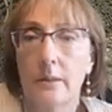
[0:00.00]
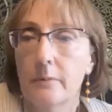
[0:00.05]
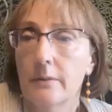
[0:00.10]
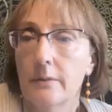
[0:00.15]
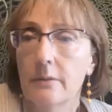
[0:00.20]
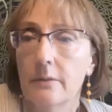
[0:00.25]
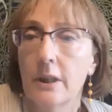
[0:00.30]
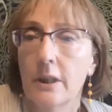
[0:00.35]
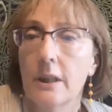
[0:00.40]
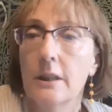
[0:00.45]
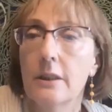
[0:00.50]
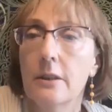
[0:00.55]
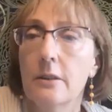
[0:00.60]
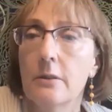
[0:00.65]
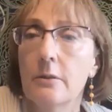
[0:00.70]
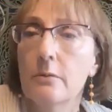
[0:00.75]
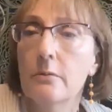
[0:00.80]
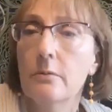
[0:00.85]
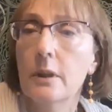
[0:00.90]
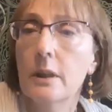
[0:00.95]
Thank
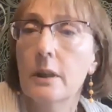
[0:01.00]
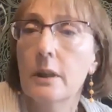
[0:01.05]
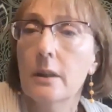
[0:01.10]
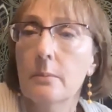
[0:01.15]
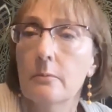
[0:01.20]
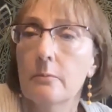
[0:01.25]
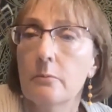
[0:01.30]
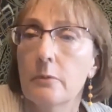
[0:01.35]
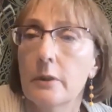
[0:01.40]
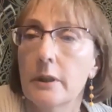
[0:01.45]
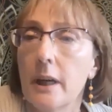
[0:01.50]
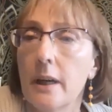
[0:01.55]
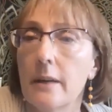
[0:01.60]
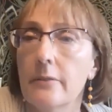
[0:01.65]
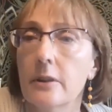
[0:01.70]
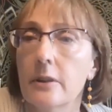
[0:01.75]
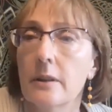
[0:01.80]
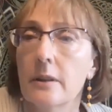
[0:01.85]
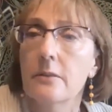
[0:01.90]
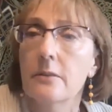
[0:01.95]
you. We have
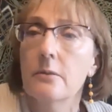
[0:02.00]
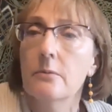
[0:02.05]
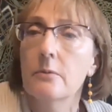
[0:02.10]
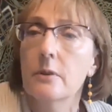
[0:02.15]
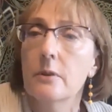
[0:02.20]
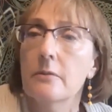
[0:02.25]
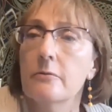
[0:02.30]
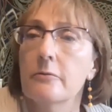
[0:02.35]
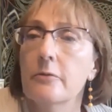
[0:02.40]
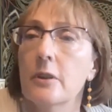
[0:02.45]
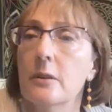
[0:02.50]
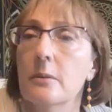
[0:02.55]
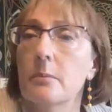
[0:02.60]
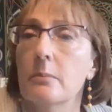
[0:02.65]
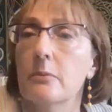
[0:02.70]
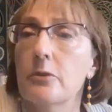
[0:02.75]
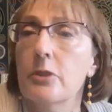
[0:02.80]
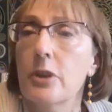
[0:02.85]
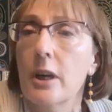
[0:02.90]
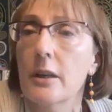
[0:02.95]
another one
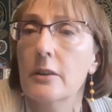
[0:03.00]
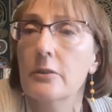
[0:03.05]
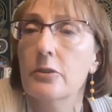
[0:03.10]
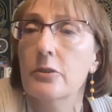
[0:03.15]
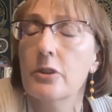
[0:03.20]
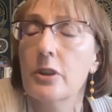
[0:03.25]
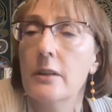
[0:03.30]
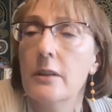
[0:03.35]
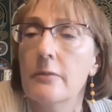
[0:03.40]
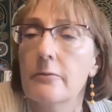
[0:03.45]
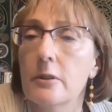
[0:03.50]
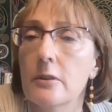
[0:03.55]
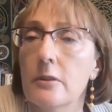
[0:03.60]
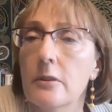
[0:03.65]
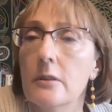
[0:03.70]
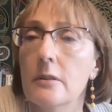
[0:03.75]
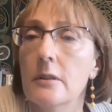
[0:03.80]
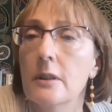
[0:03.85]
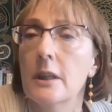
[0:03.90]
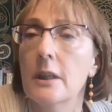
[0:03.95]
from John
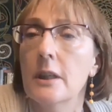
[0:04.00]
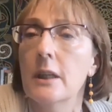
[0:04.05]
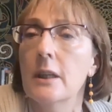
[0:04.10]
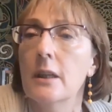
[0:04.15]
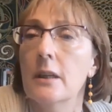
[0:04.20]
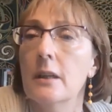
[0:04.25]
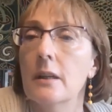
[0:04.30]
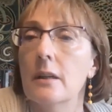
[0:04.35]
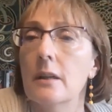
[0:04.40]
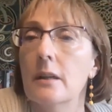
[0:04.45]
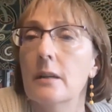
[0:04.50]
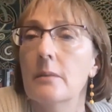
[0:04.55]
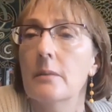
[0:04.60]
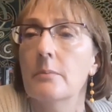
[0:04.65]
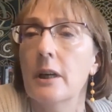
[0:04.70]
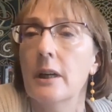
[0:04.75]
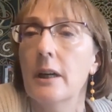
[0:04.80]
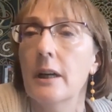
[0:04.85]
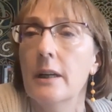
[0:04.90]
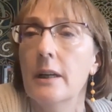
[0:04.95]
Schaefer.
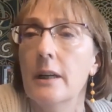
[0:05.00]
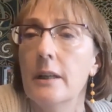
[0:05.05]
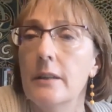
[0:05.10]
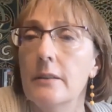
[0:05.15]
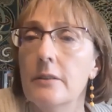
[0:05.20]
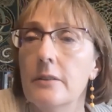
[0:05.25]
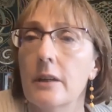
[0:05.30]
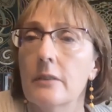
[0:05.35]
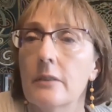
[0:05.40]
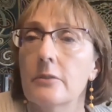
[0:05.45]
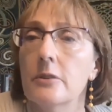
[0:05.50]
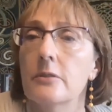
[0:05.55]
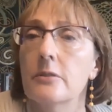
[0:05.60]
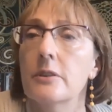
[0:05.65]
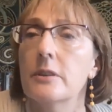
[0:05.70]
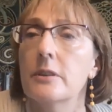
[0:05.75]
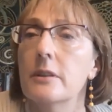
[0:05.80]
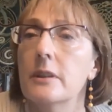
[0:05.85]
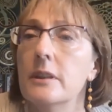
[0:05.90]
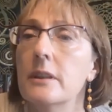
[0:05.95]
Hi, Dr.
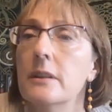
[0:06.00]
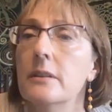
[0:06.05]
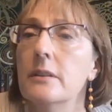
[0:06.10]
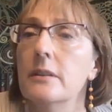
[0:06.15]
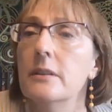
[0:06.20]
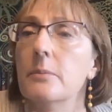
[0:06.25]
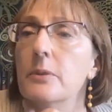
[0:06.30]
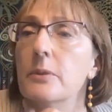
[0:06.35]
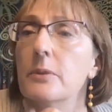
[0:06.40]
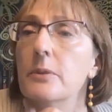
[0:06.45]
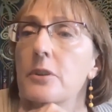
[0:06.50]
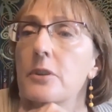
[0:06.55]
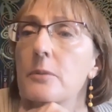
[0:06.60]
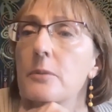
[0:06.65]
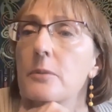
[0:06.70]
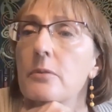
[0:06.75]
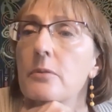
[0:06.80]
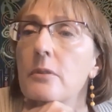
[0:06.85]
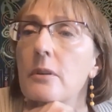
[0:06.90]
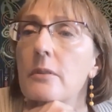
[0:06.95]
Deneen. The
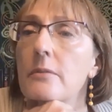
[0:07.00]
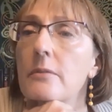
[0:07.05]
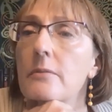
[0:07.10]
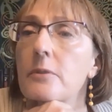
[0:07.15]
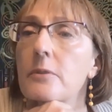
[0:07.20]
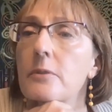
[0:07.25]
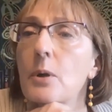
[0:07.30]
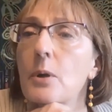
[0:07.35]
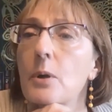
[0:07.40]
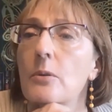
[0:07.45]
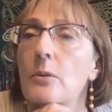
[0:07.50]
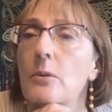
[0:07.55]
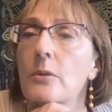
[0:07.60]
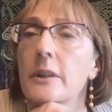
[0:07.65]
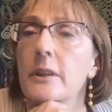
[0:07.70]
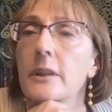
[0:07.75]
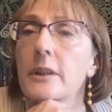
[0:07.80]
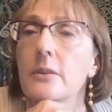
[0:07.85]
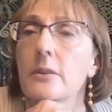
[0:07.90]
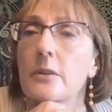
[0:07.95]
principle of the
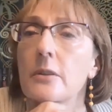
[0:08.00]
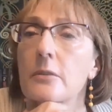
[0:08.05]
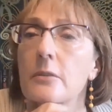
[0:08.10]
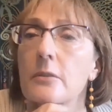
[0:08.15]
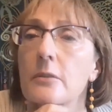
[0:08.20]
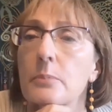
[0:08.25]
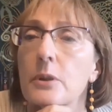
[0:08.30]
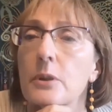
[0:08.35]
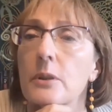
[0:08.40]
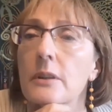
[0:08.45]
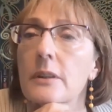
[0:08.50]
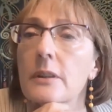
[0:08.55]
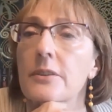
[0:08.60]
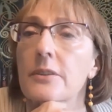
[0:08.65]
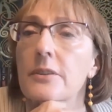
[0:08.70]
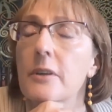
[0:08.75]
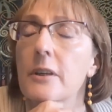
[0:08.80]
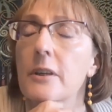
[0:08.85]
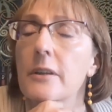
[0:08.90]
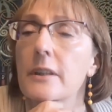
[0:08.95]
bowling alone book
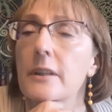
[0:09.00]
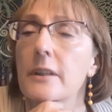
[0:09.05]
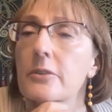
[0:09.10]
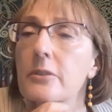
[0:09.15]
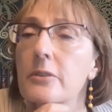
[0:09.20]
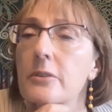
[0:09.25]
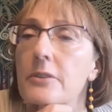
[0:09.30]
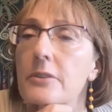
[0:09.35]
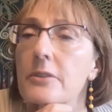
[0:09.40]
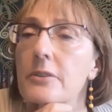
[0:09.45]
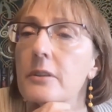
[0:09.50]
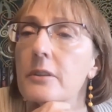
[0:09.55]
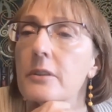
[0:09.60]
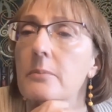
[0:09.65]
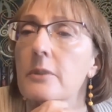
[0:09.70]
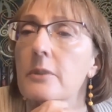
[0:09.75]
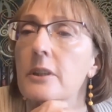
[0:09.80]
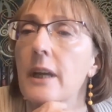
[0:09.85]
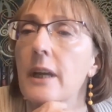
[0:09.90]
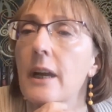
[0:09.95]
is very interesting to
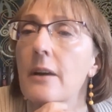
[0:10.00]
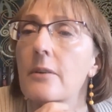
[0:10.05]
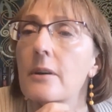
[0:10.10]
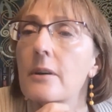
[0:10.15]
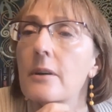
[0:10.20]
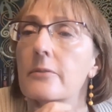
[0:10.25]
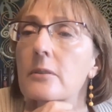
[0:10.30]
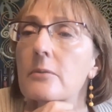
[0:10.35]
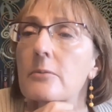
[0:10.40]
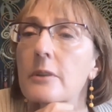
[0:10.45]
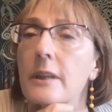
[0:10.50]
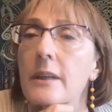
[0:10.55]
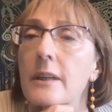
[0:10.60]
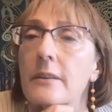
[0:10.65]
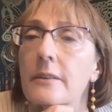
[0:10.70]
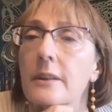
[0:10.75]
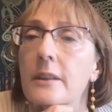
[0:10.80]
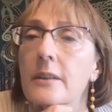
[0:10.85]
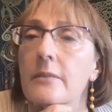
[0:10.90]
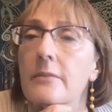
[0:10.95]
me. However, when I
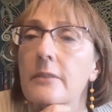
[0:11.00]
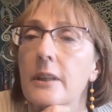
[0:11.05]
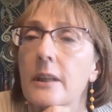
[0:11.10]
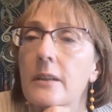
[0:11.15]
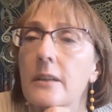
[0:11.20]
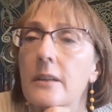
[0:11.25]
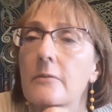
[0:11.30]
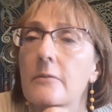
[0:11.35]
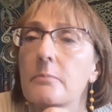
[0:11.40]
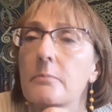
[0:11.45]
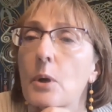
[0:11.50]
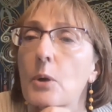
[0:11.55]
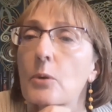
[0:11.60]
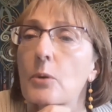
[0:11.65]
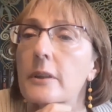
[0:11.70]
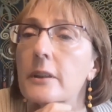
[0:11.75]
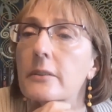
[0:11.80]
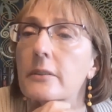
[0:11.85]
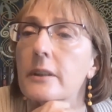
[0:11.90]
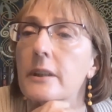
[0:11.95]
think of the era of
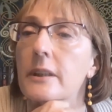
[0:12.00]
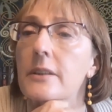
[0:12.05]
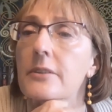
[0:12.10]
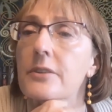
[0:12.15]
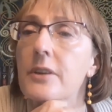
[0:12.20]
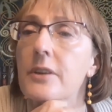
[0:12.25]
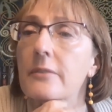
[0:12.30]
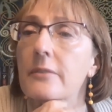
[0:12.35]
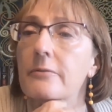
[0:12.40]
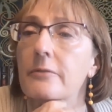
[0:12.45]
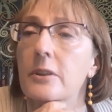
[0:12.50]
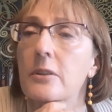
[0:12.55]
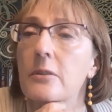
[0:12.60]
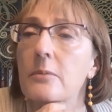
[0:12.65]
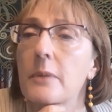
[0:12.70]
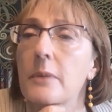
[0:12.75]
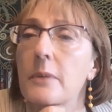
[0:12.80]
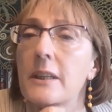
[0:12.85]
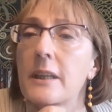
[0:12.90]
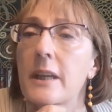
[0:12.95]
bowling leagues, I feel
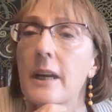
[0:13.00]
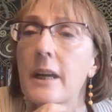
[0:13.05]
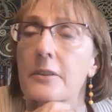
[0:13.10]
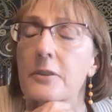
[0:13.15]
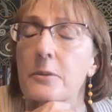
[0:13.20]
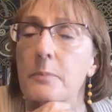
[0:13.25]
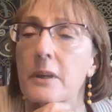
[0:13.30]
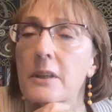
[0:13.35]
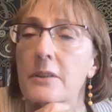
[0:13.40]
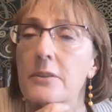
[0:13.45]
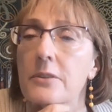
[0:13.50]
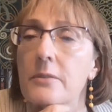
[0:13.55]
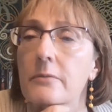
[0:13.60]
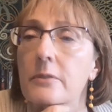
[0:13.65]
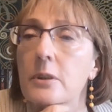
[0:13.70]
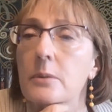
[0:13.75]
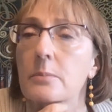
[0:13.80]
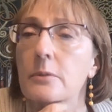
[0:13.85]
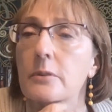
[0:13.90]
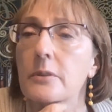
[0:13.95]
many aspects of
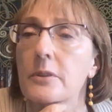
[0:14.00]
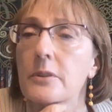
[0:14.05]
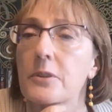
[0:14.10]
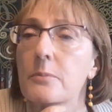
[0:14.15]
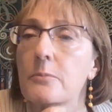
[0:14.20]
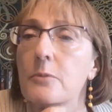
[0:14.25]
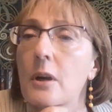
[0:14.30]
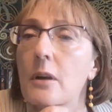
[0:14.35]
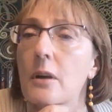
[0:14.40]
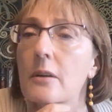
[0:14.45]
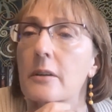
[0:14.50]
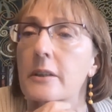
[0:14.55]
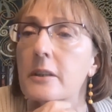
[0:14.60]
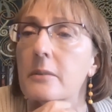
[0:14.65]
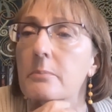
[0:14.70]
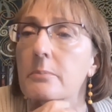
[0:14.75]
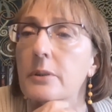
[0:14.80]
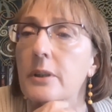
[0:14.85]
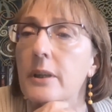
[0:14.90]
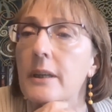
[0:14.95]
liberalism were already
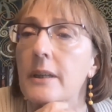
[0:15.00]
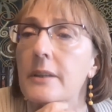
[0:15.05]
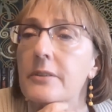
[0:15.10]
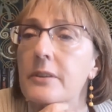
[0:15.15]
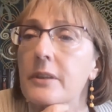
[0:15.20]
in place.